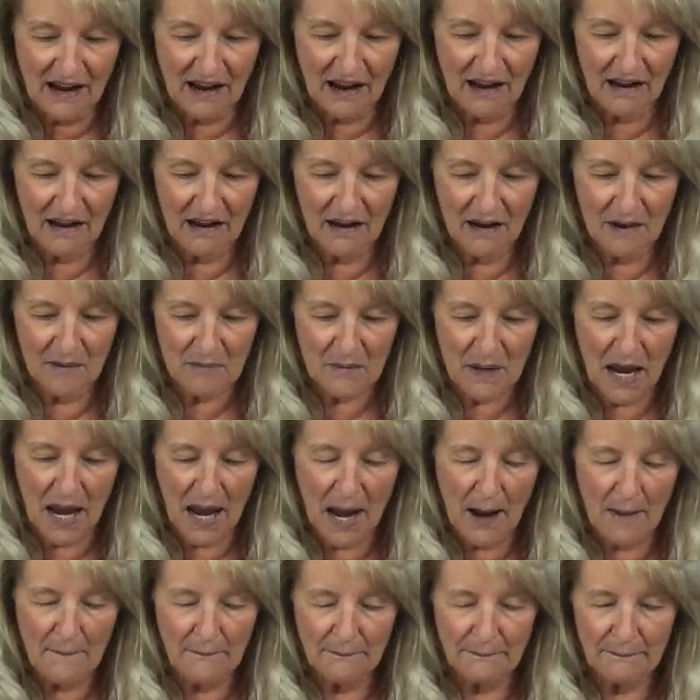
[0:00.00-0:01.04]
Um,
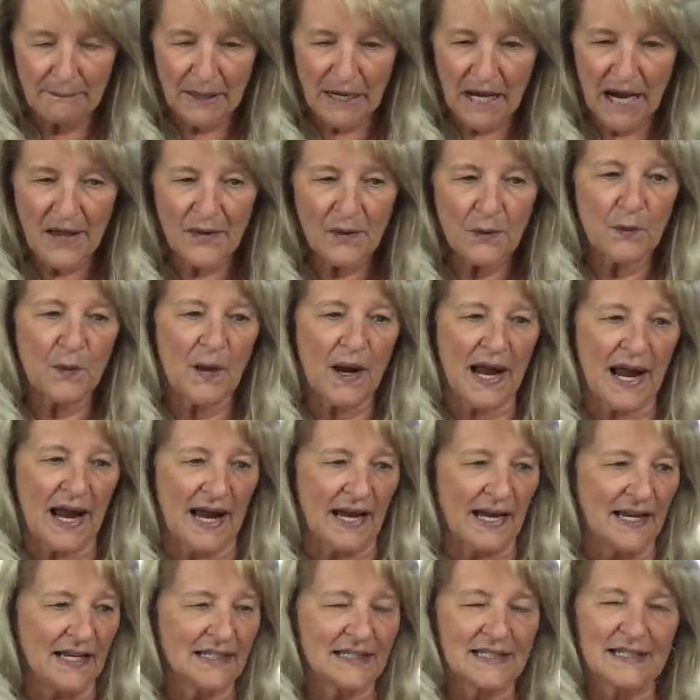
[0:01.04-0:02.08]
By the
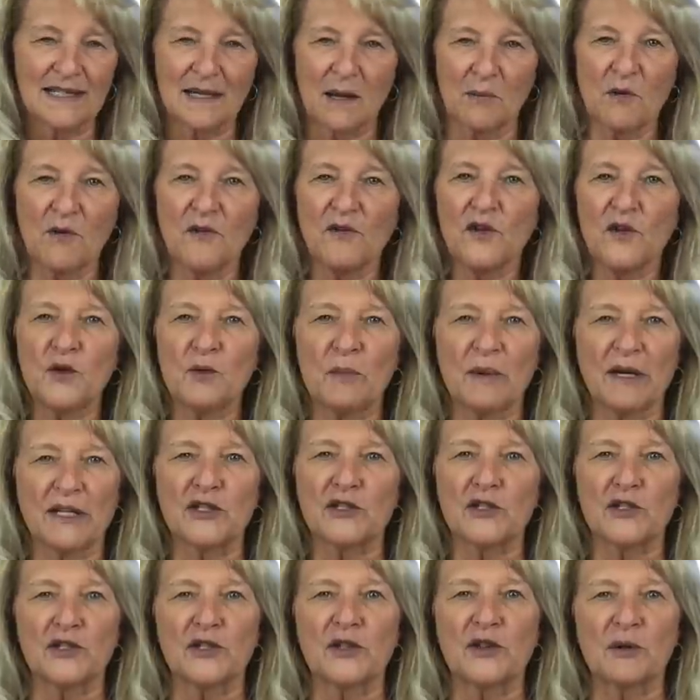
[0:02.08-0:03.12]
way, some of you
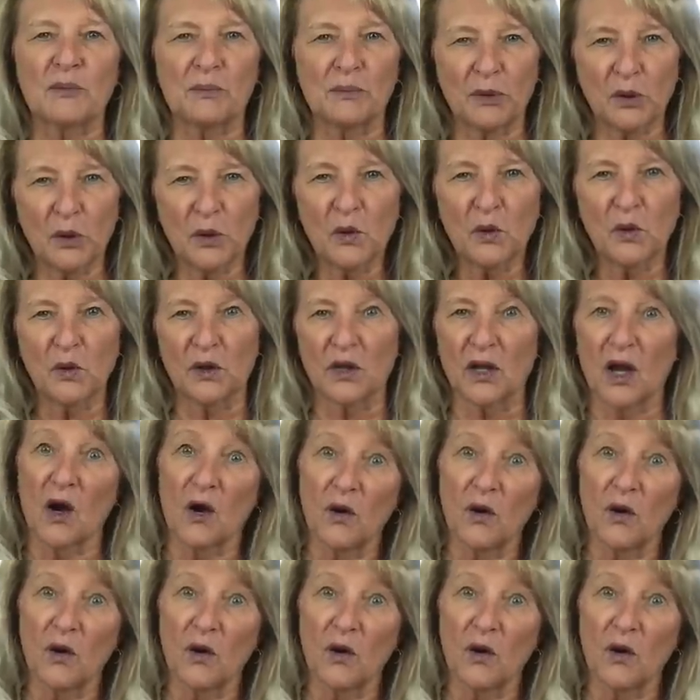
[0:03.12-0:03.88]
mentioned the pool.